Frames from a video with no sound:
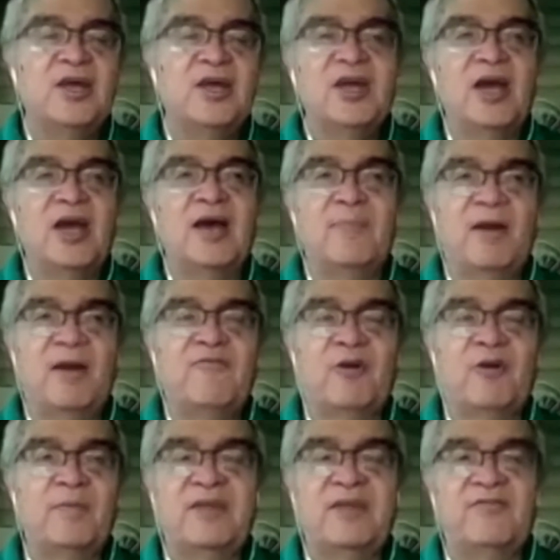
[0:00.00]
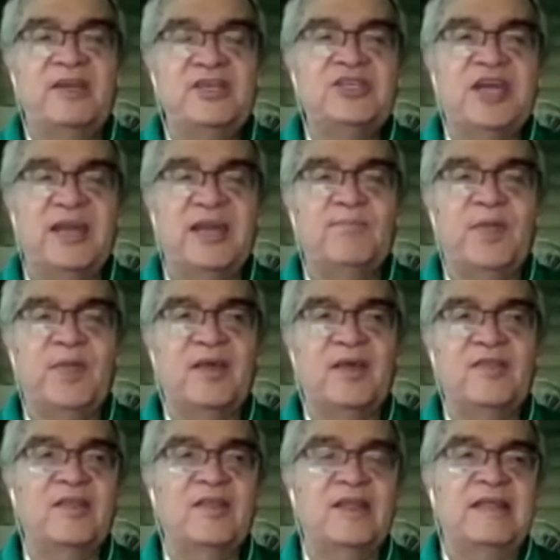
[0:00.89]
cuts down
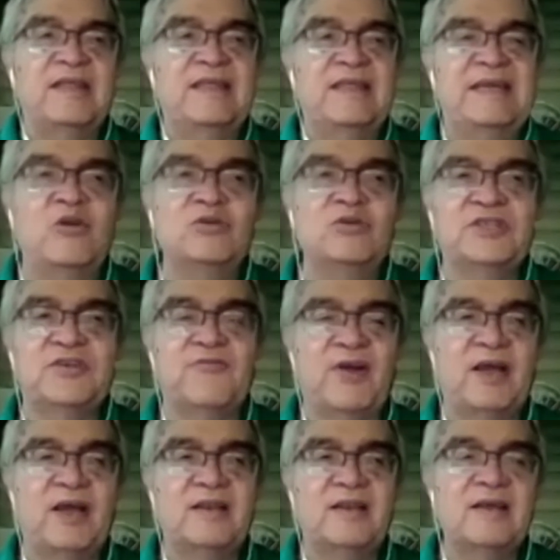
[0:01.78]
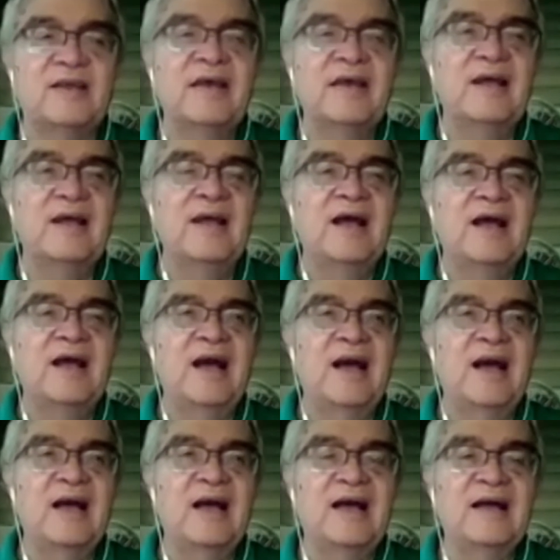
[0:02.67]
the wind,
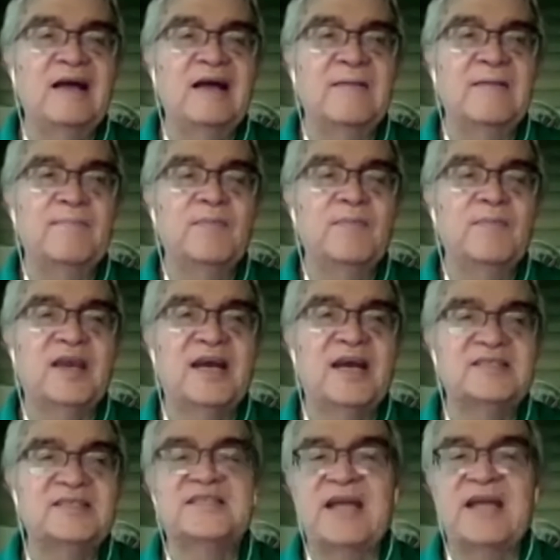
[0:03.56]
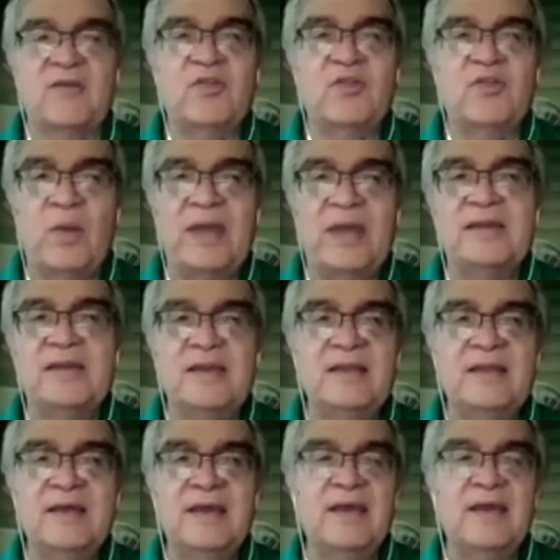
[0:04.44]
and the goose behind it